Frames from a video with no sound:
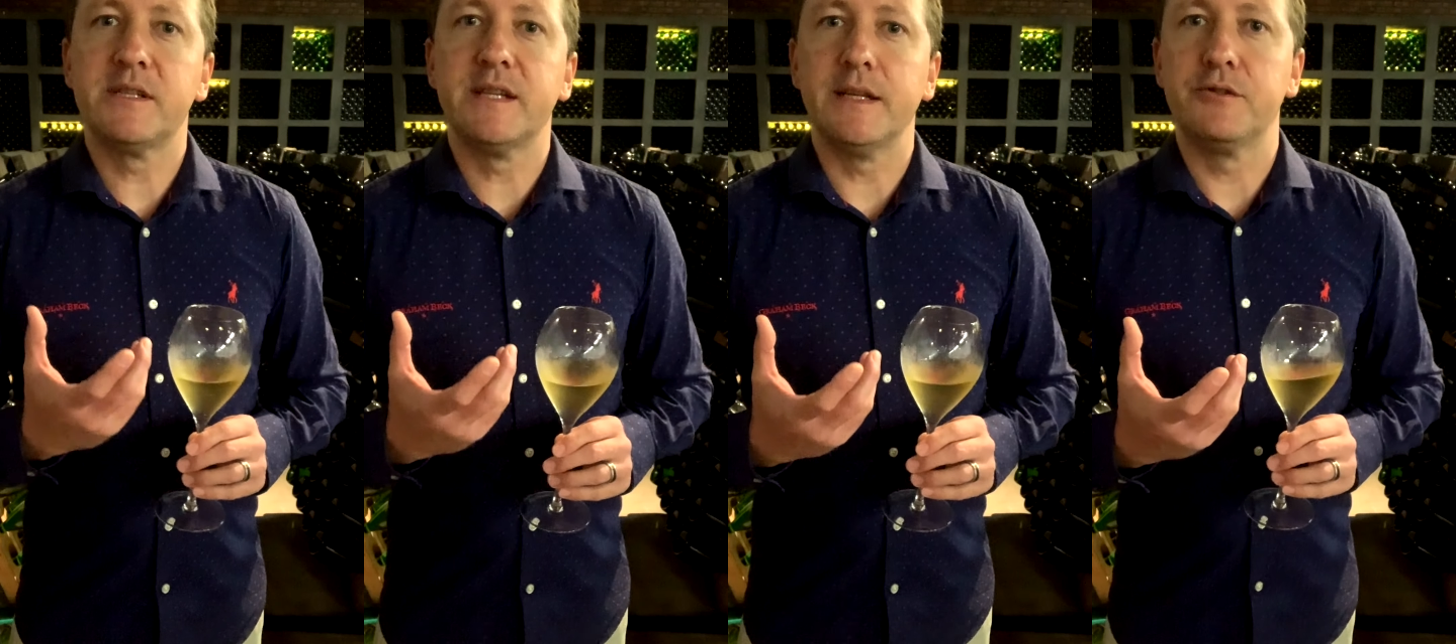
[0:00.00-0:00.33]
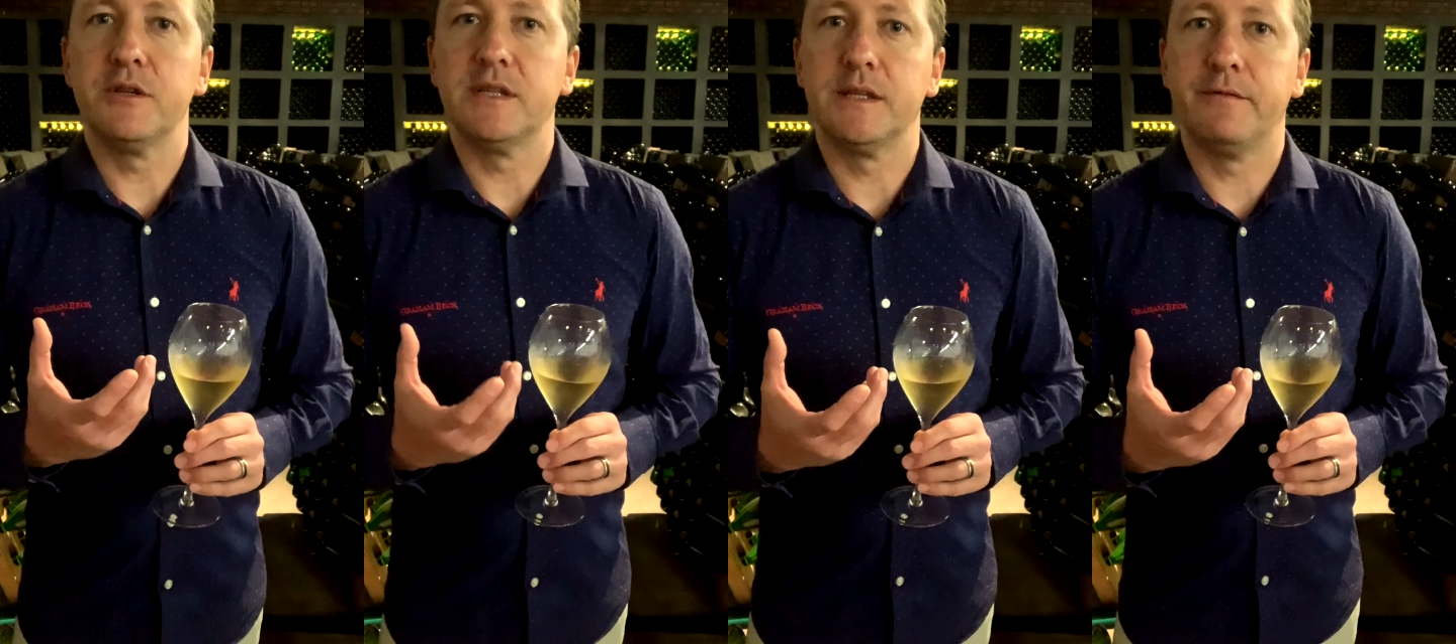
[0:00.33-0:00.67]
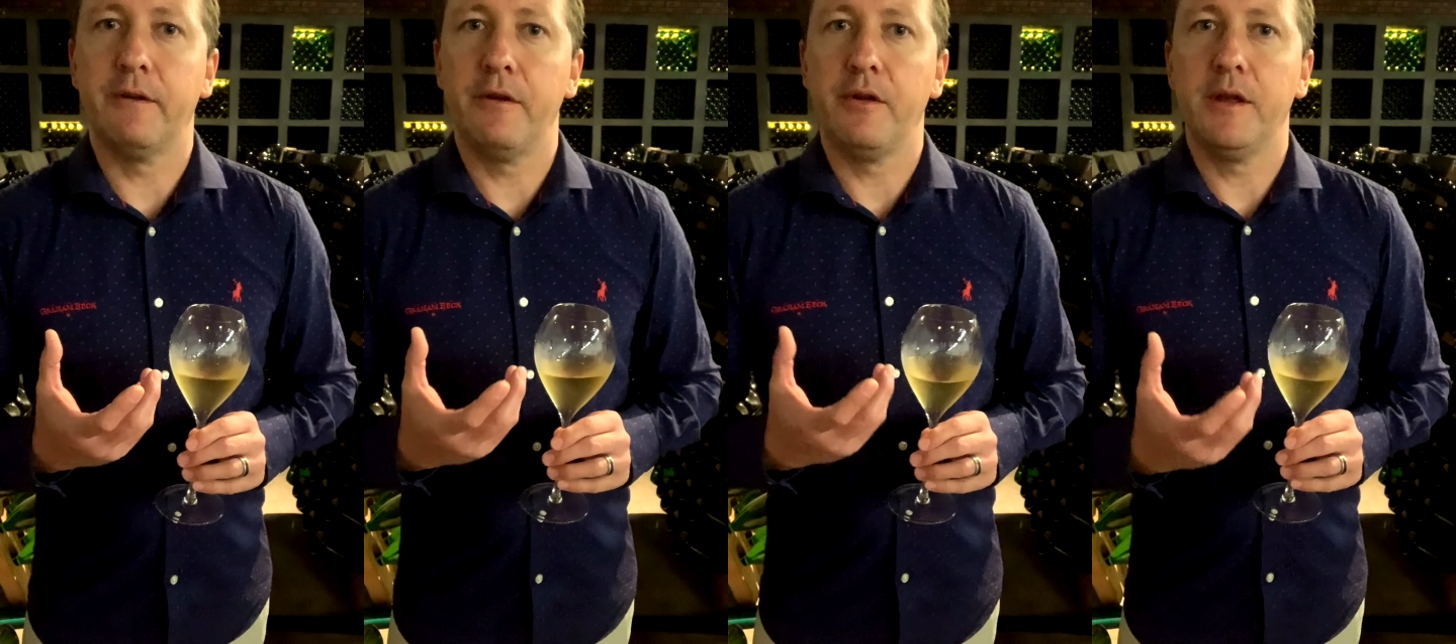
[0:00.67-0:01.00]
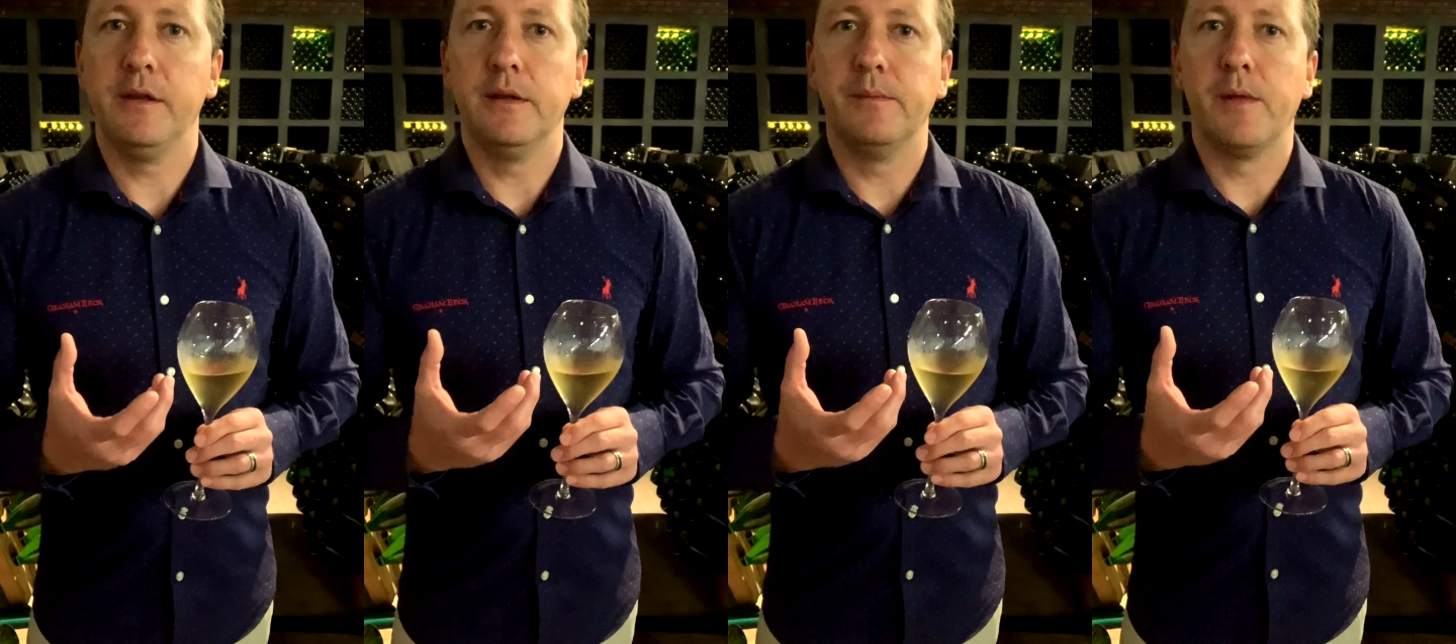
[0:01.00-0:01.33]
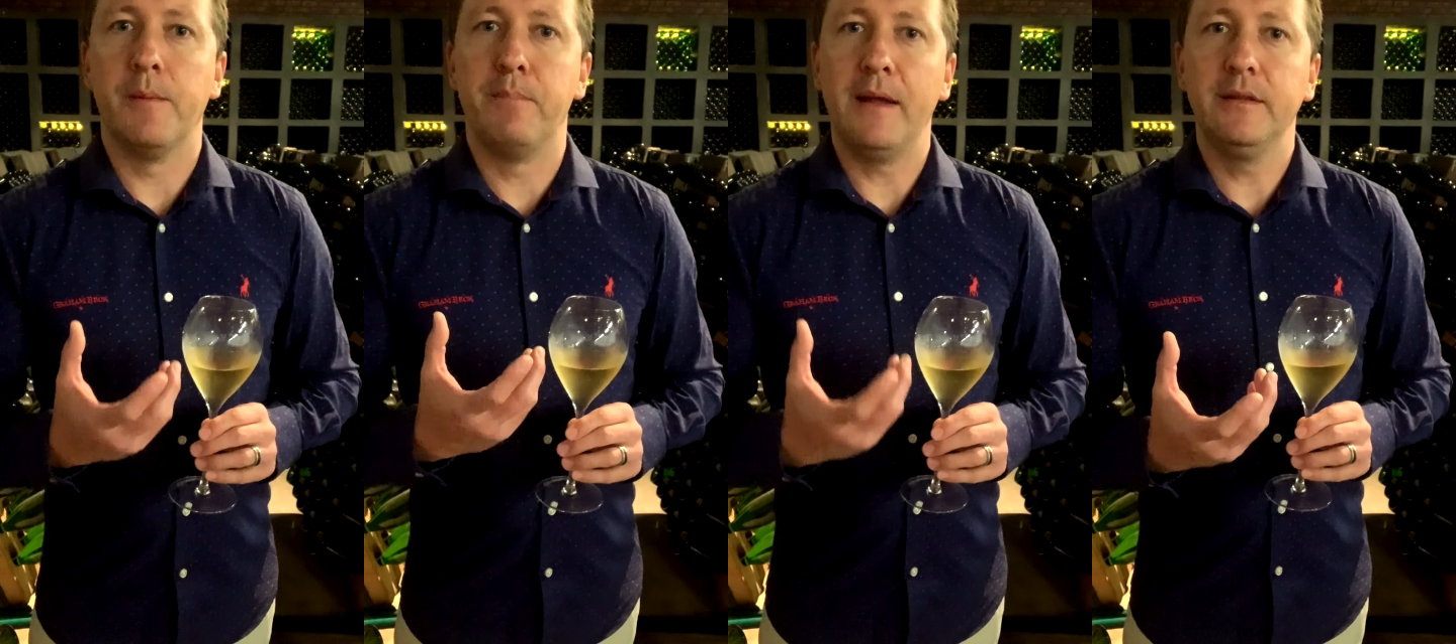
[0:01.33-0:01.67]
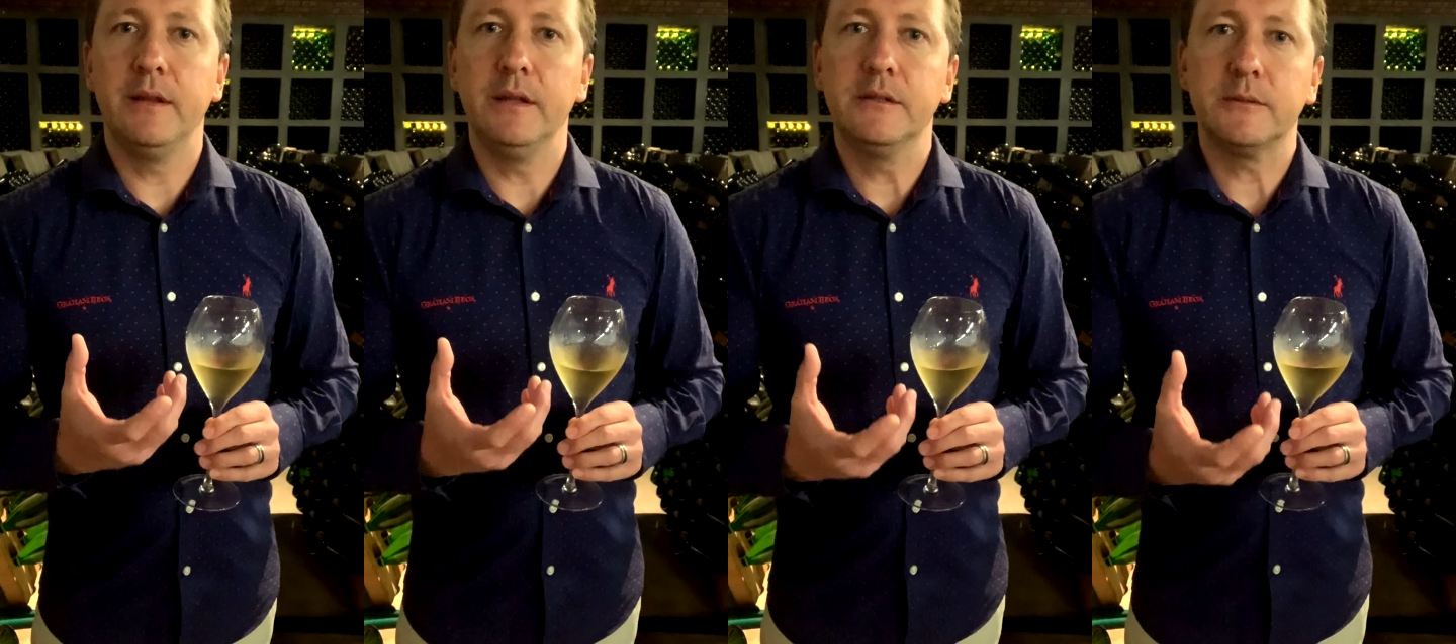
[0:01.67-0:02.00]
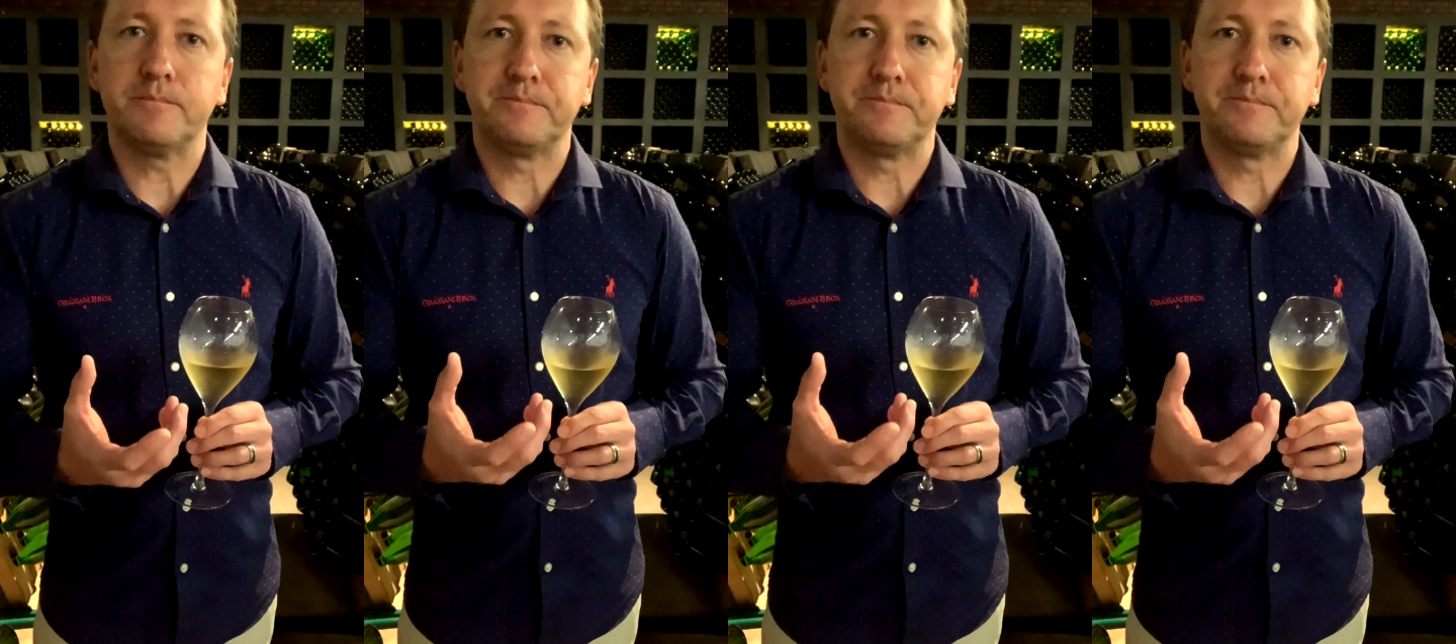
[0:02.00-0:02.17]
citrus is very abundant,